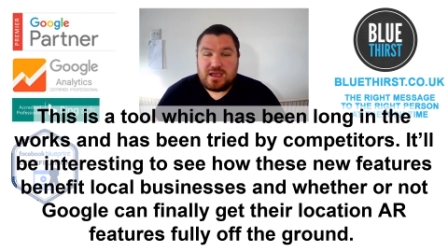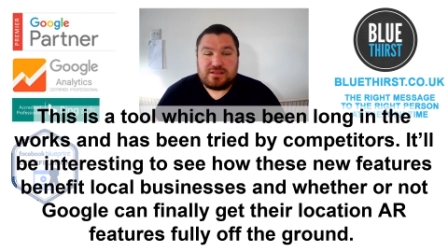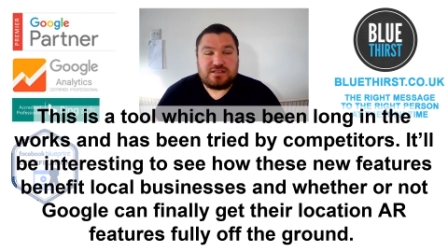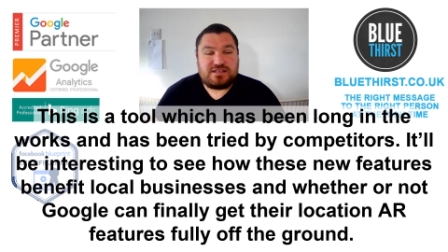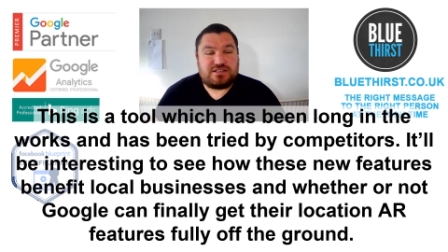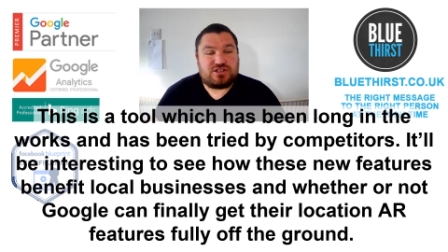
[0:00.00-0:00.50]

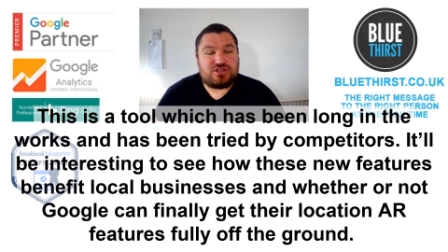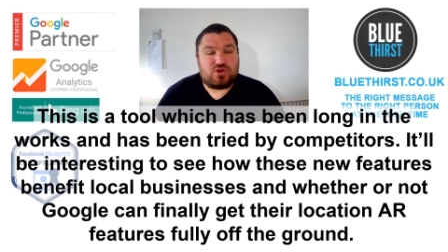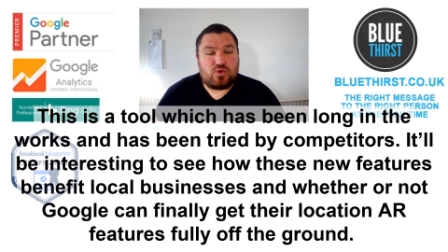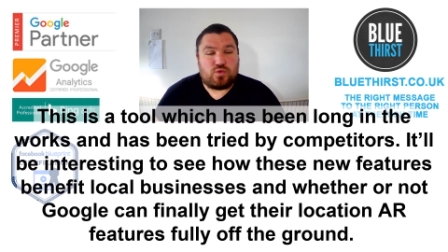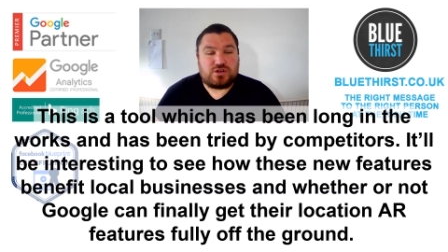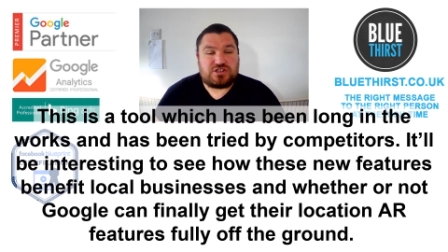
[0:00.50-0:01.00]
This is a
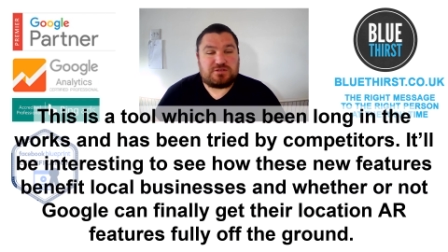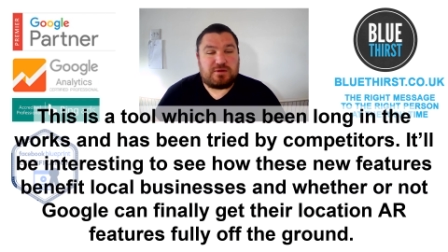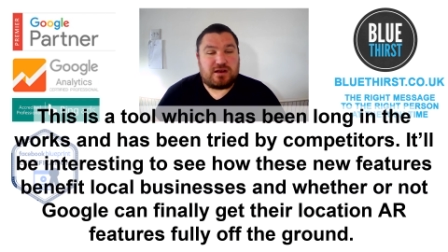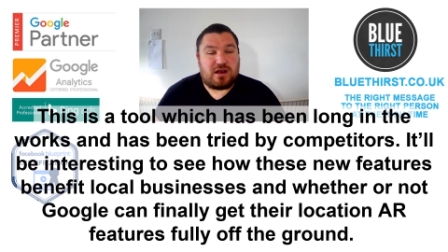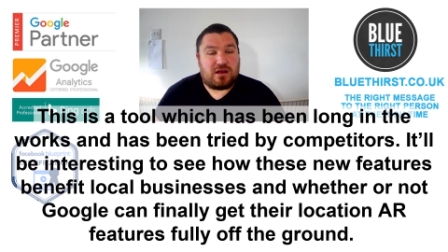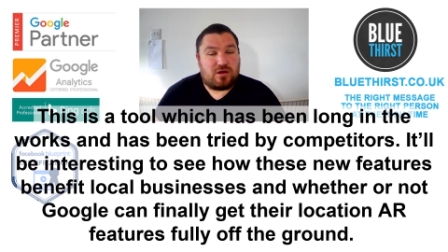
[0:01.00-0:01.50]
tool which has
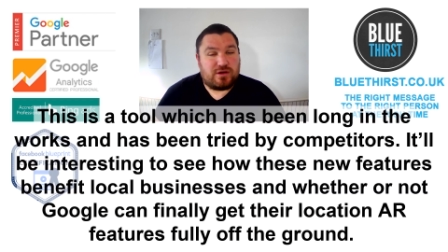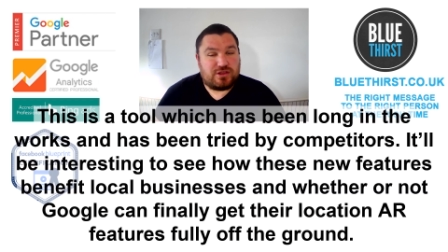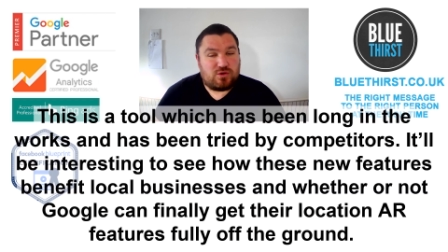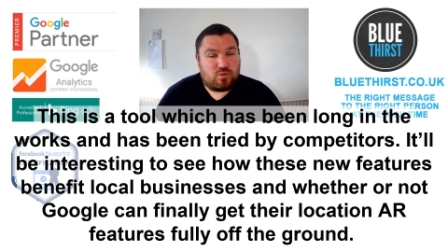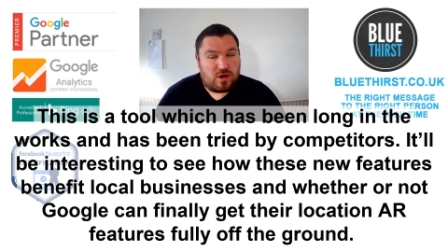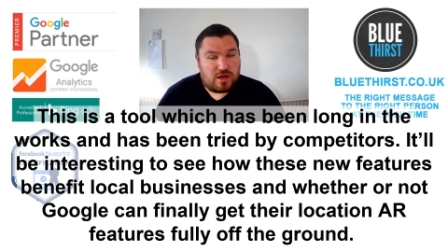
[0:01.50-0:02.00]
been long in
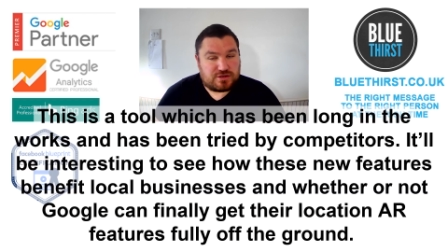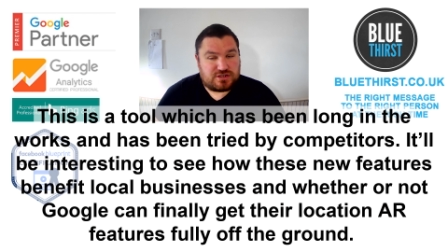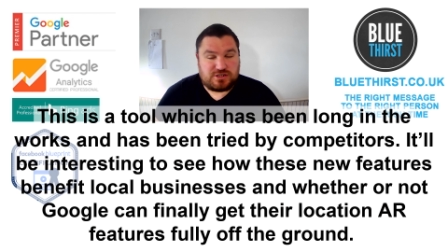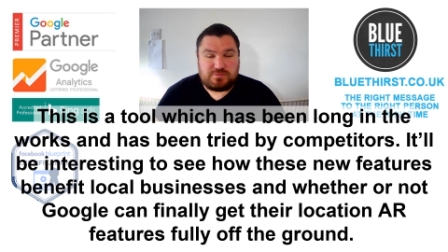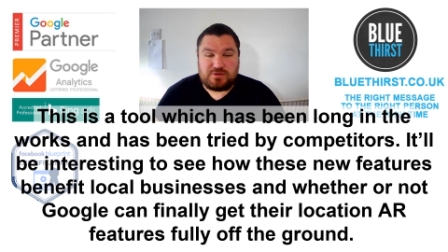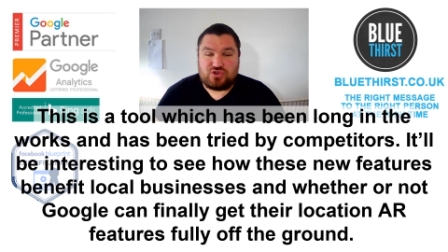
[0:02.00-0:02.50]
the works
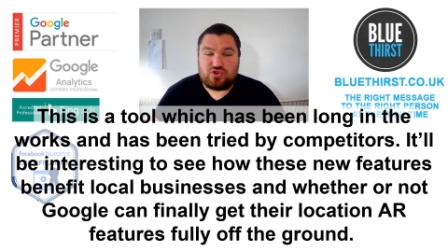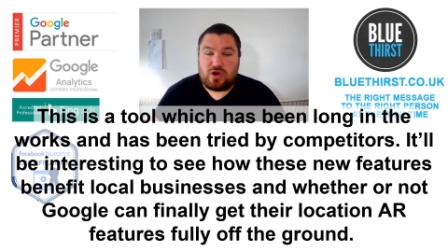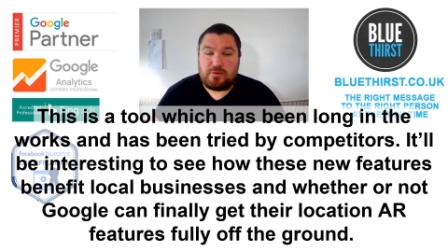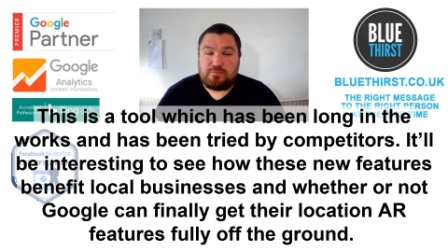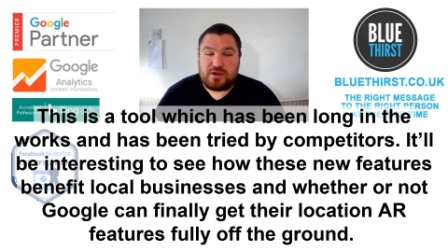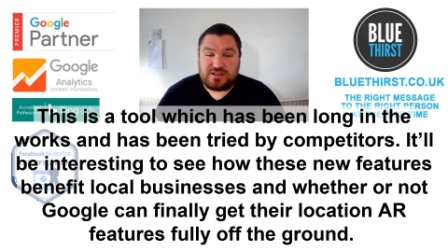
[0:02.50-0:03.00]
and has been
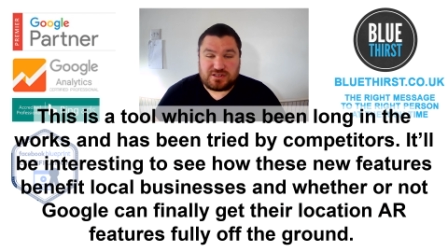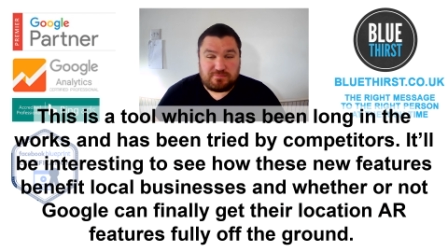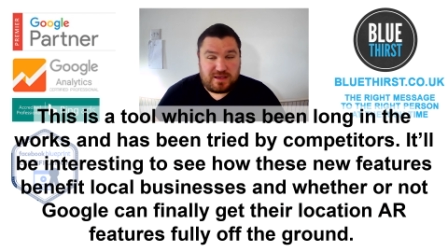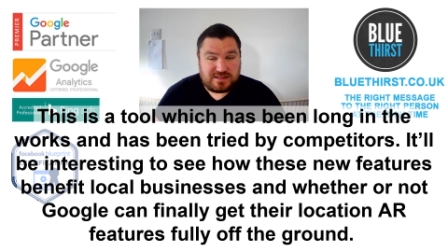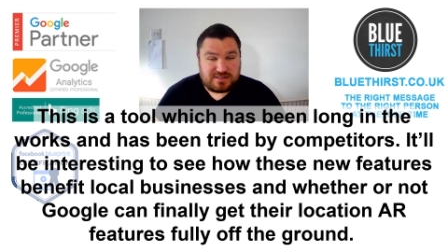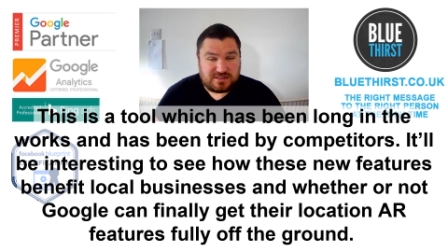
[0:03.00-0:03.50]
tried by its
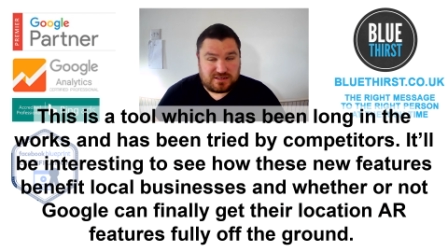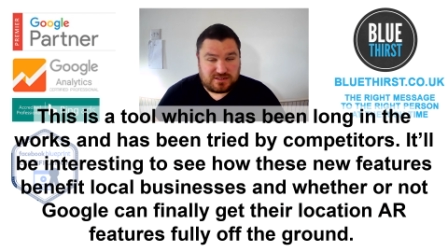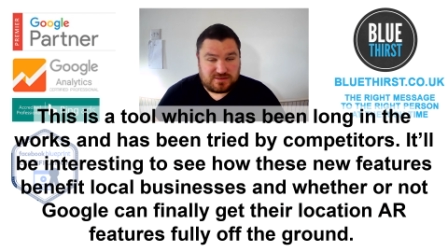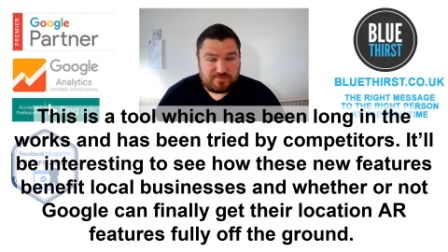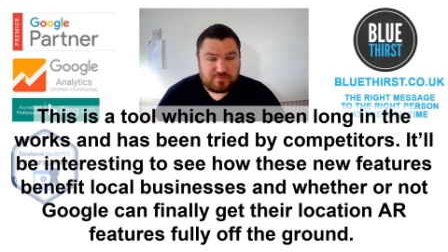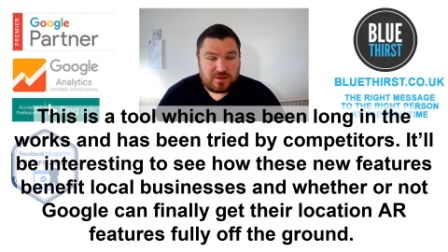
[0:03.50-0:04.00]

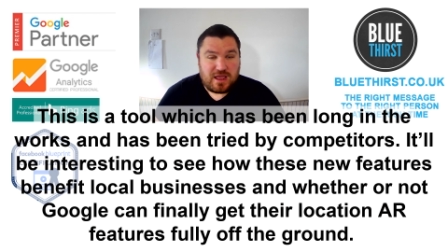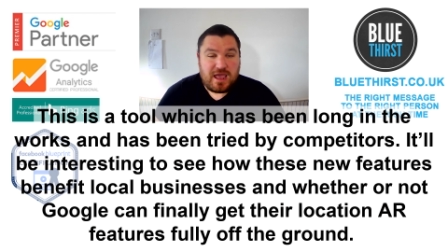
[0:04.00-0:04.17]
competitors.